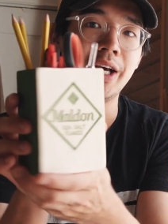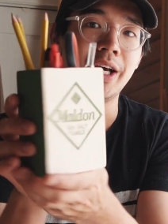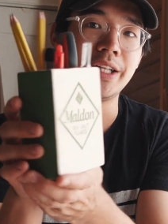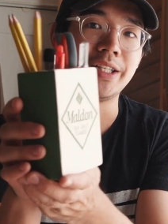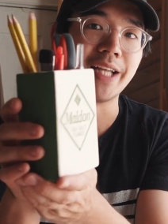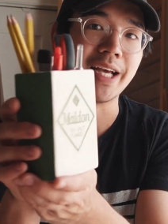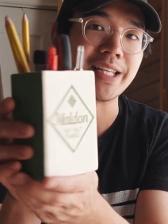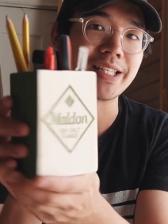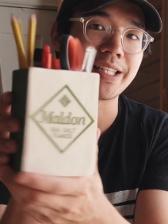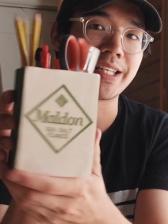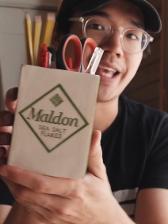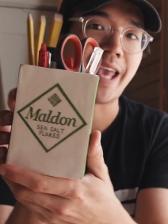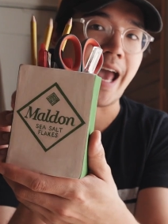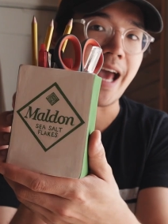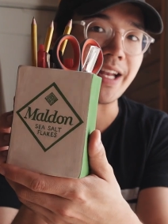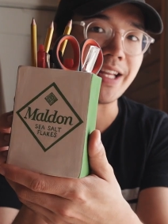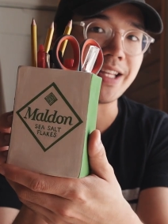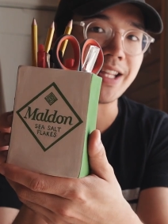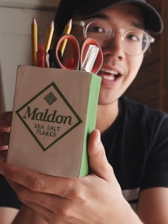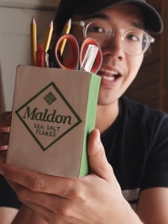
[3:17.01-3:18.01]
desk
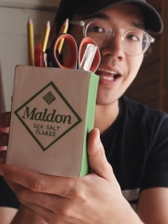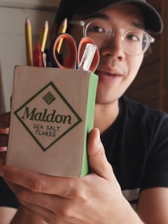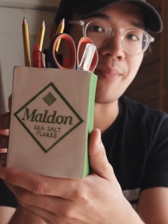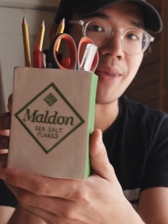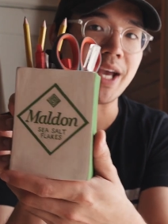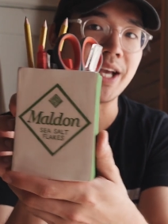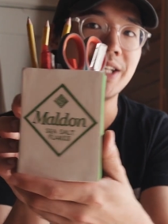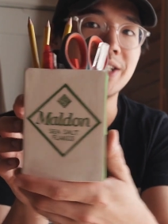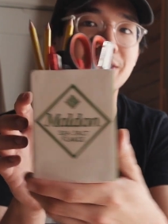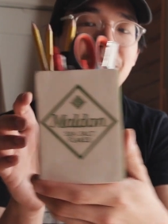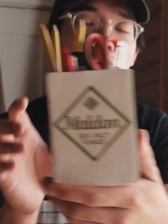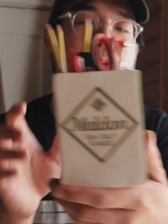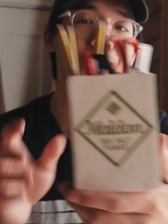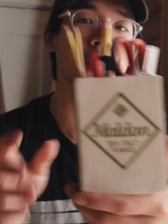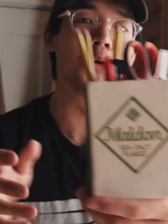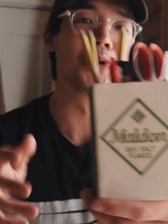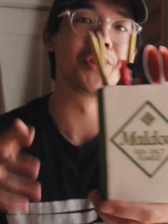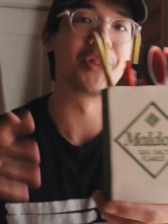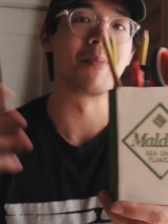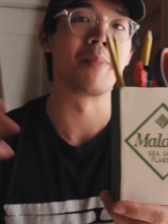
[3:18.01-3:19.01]
caddy that I made to
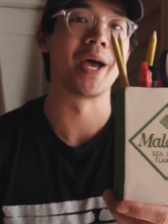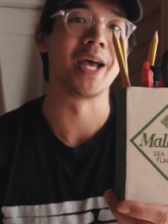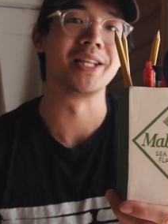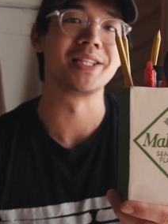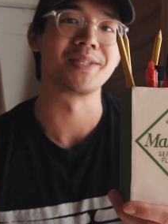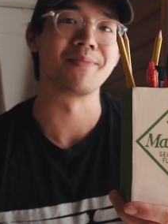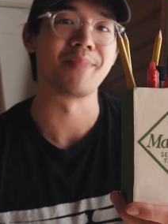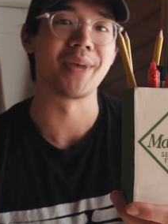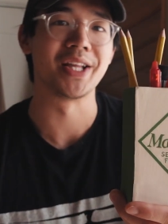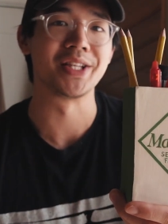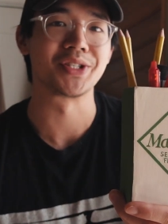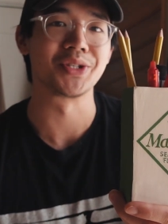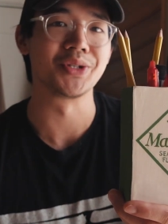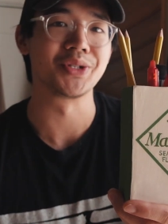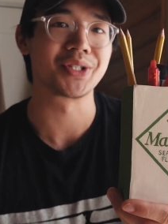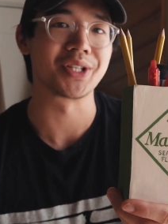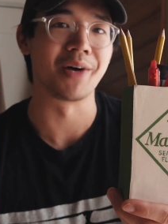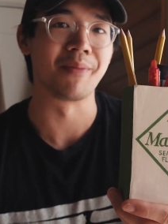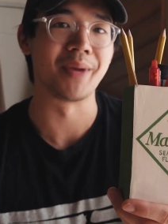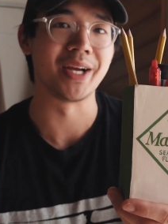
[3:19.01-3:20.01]
hold the pens and
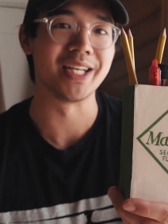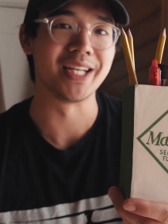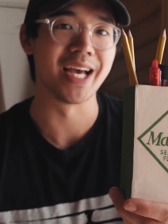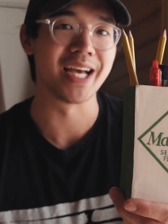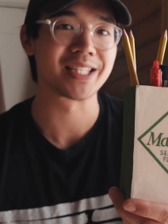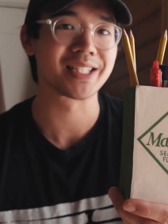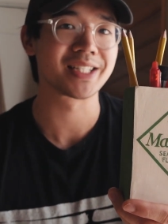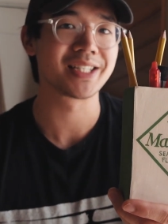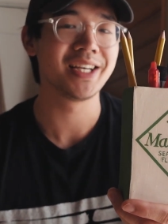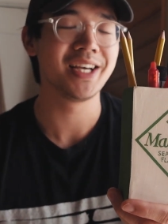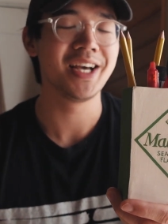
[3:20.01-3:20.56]
pencils on my desk.